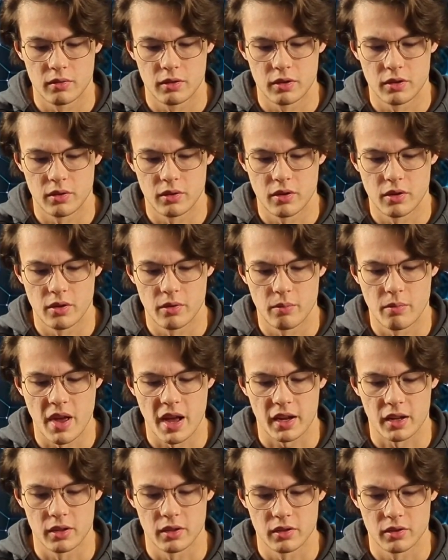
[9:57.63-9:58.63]
due to the
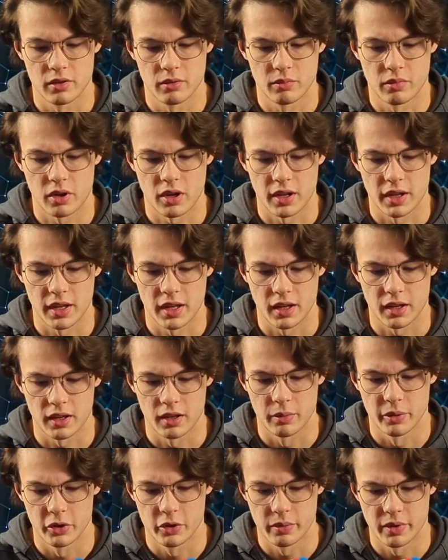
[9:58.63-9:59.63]
mechanism, probably can't
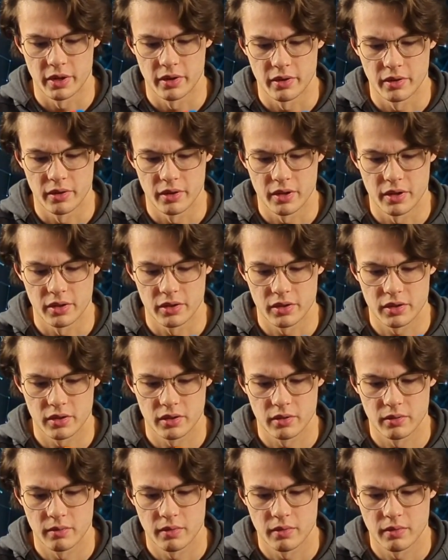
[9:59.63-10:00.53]
get much better than this.